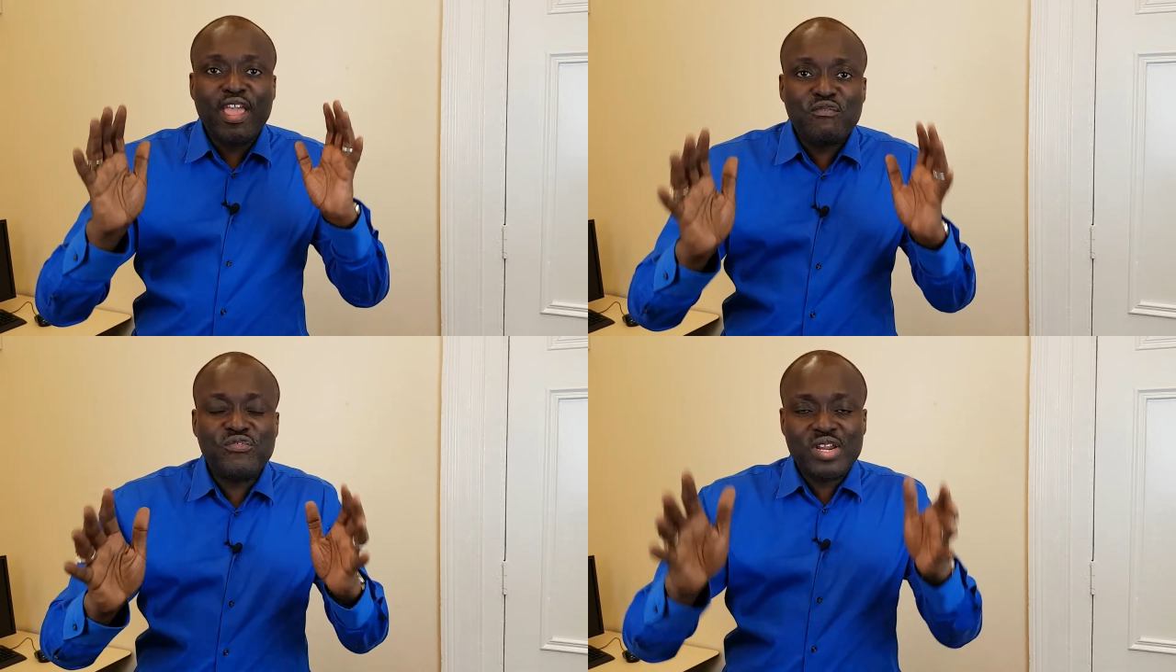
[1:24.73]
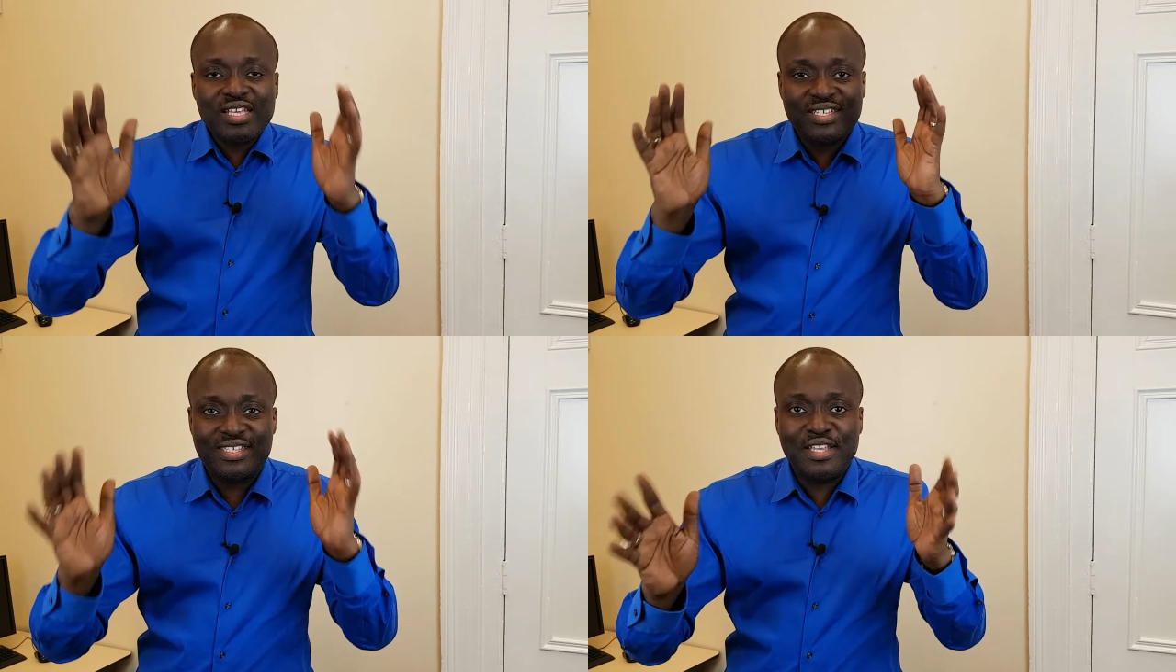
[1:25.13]

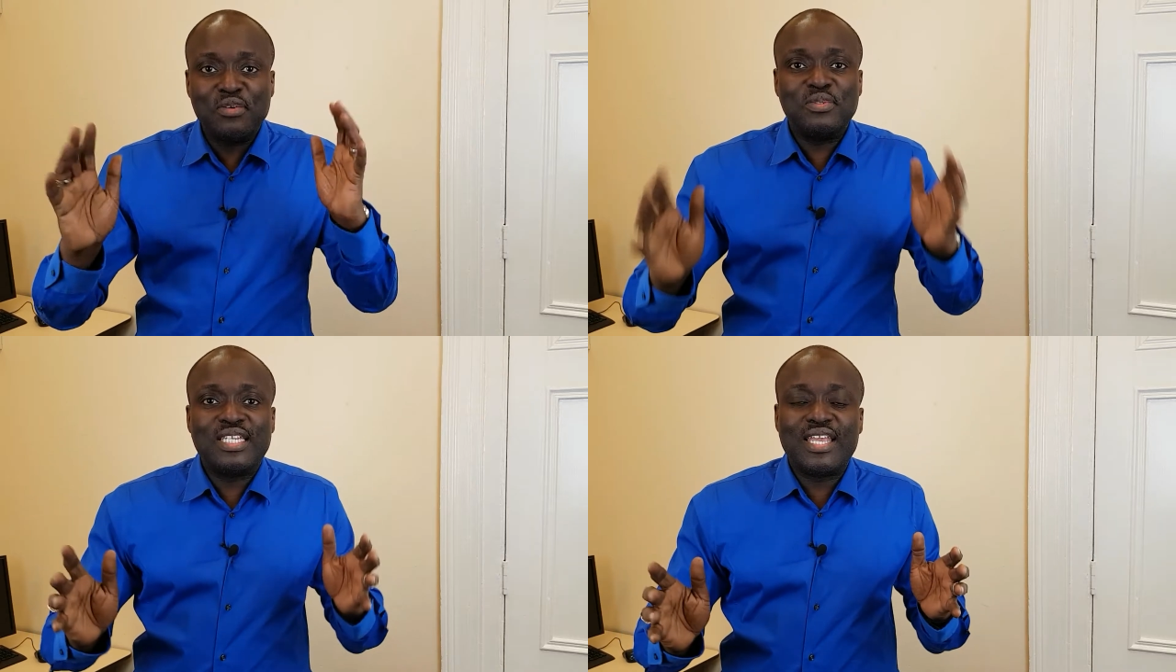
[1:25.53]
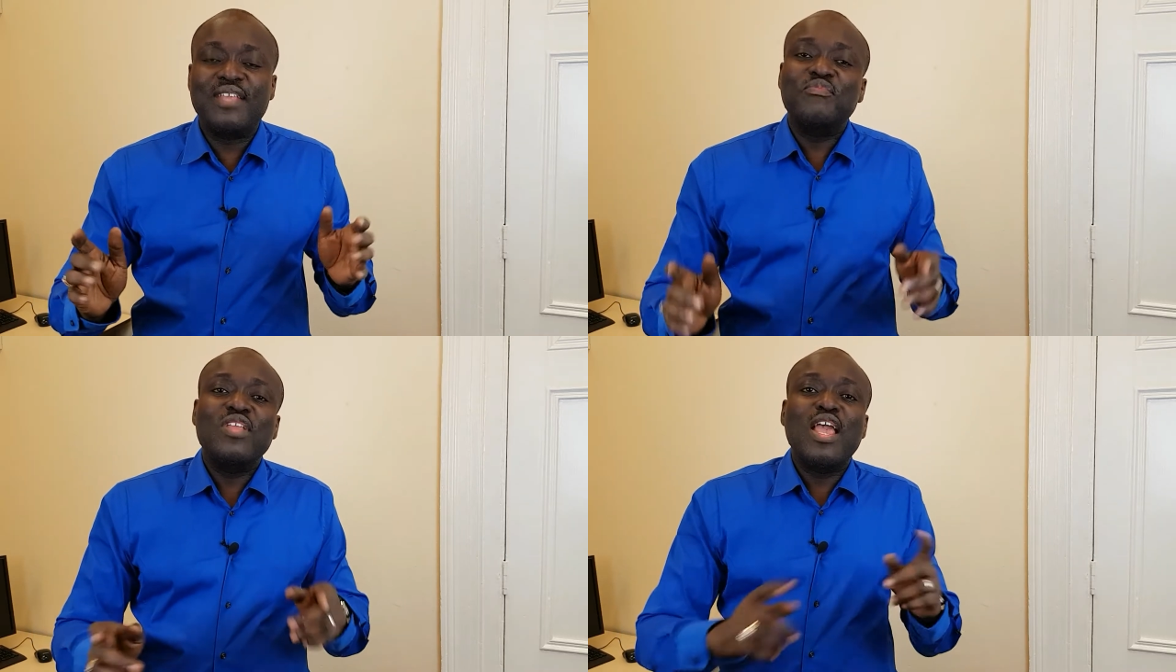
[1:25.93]
Every single
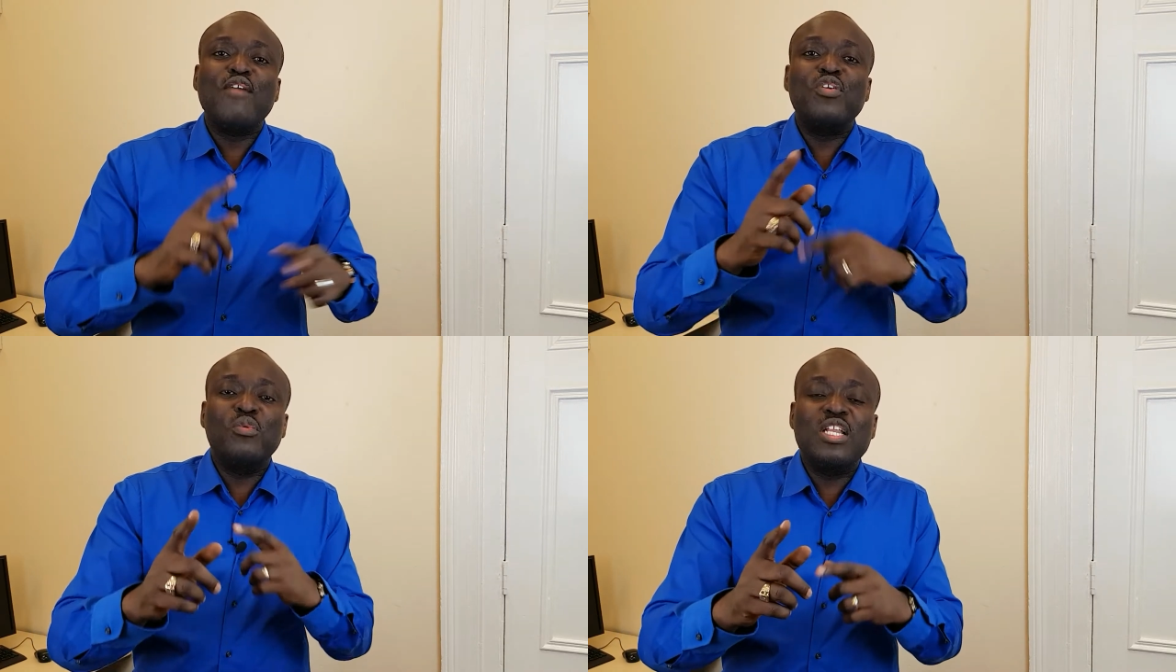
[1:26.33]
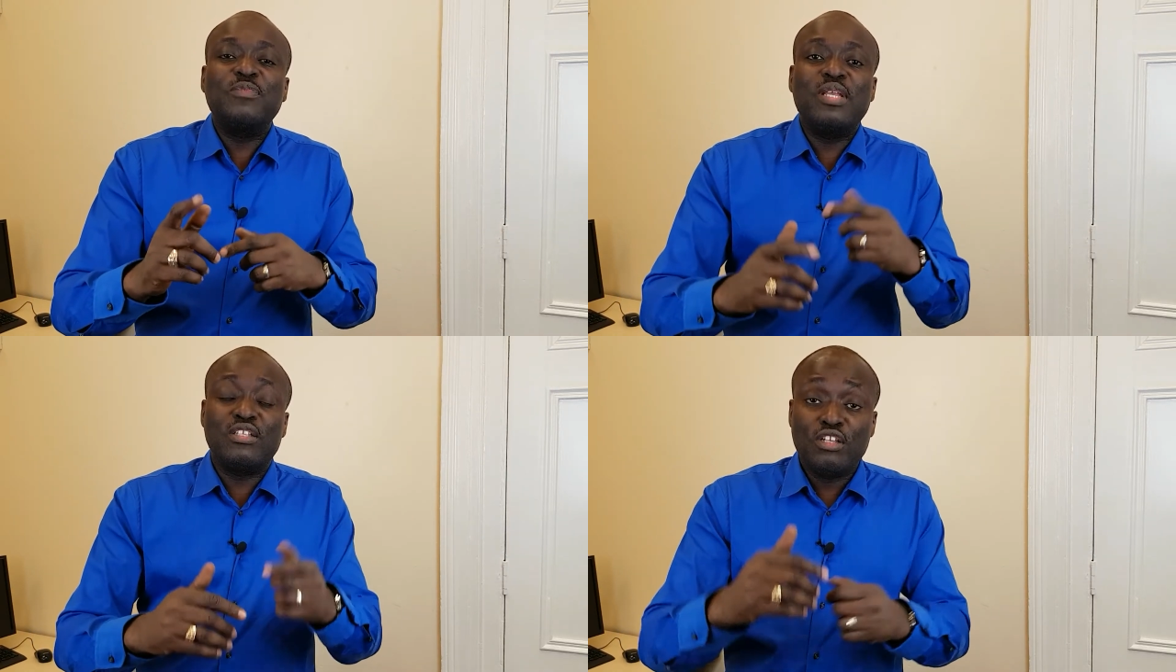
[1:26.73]
day, everyone
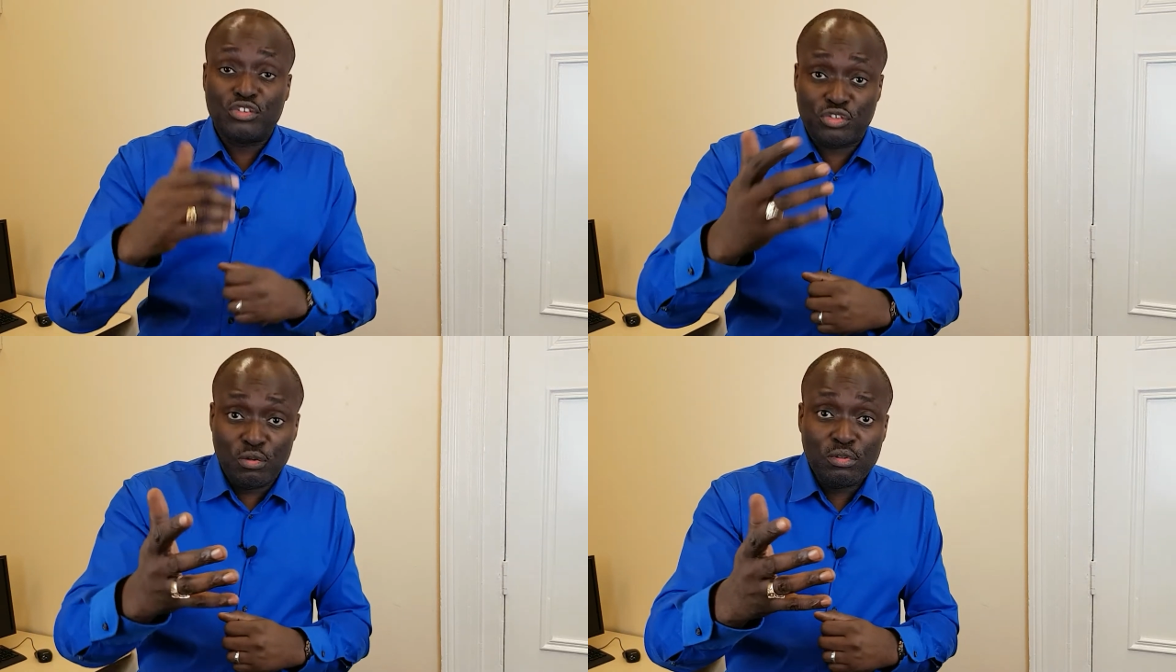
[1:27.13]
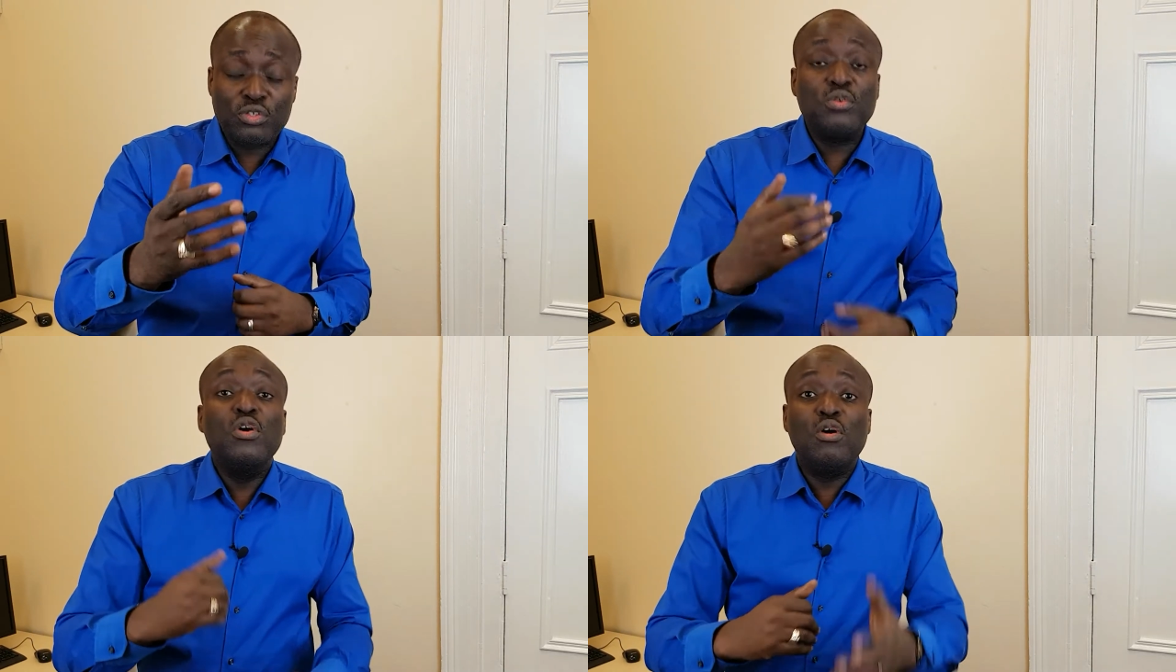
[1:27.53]
is being
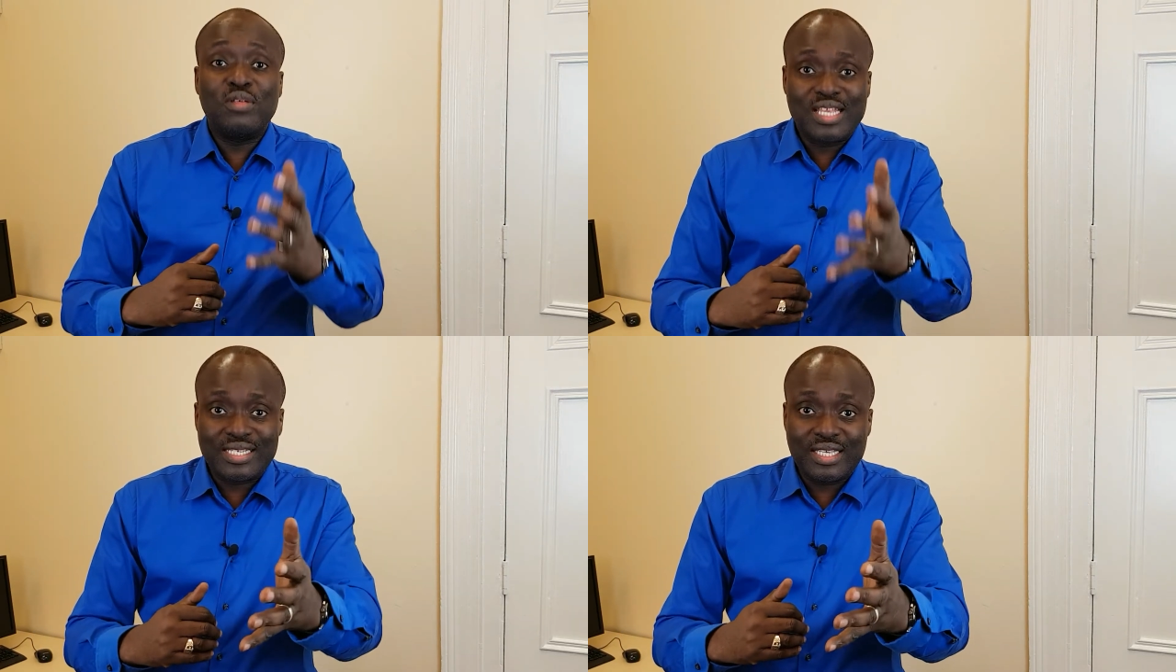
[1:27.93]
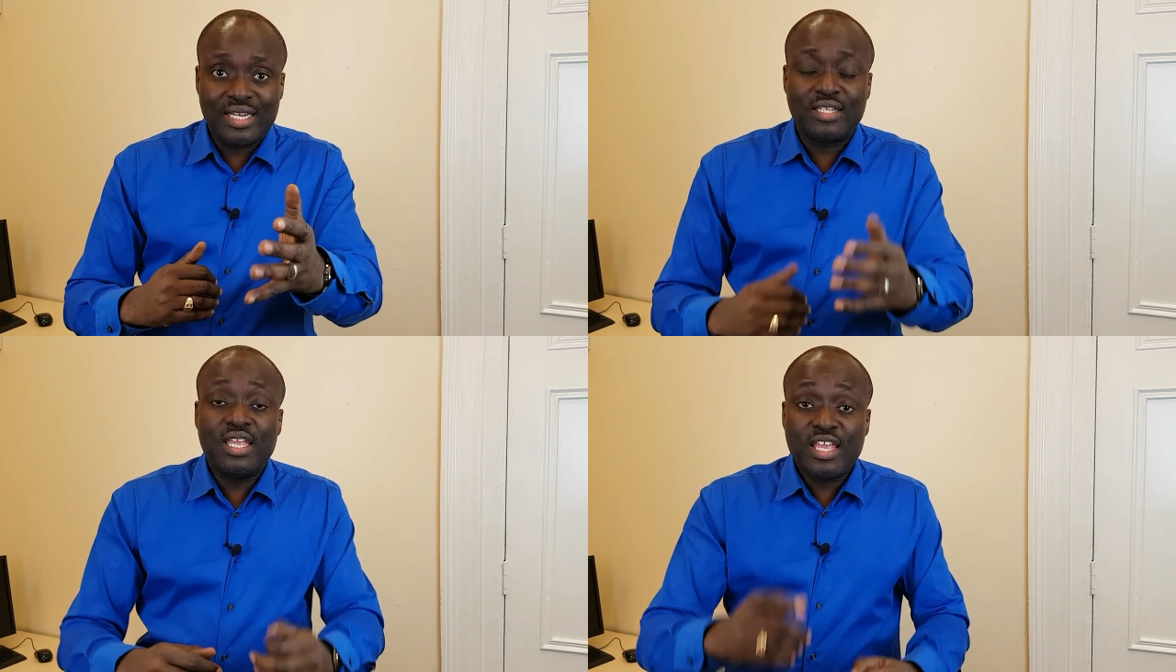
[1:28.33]
sold to or they're
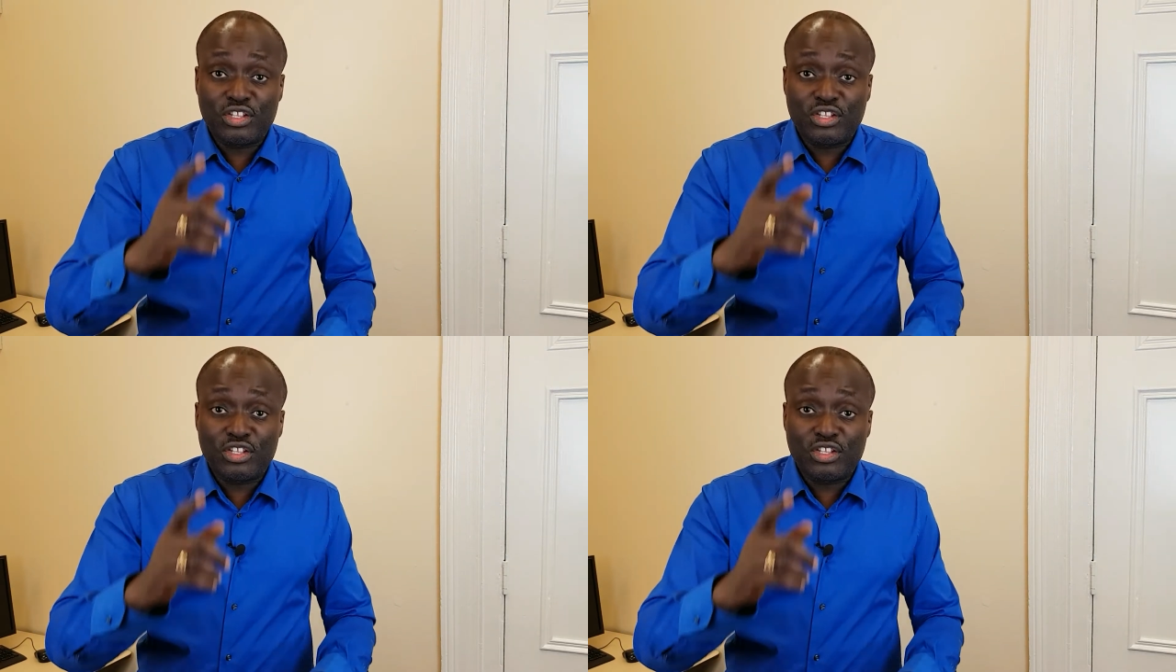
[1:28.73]
selling.